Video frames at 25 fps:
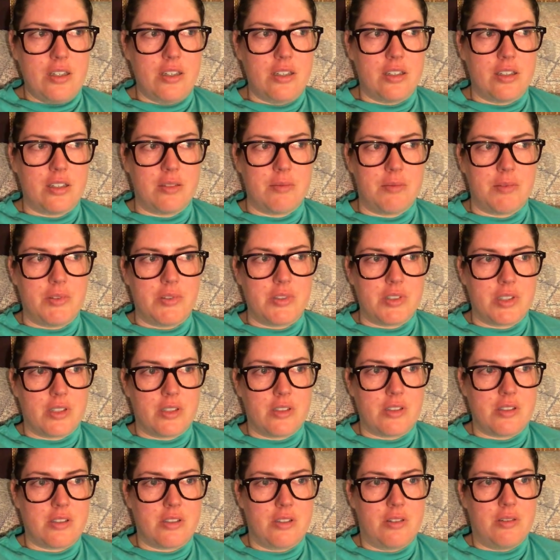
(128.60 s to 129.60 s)
the music
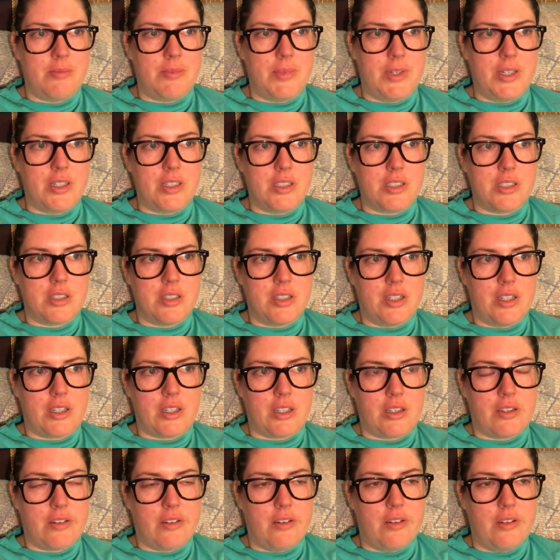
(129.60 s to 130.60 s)
so much, and
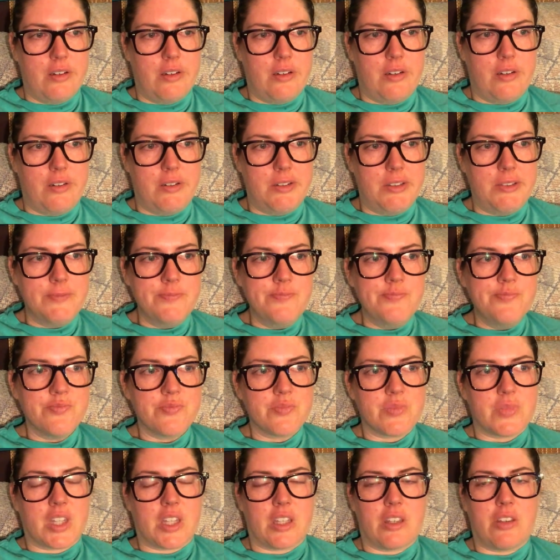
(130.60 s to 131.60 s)
like you know,
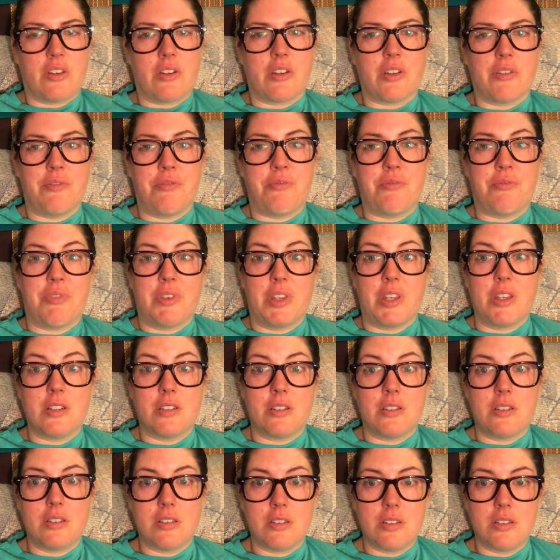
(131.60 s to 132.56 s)
like you can feel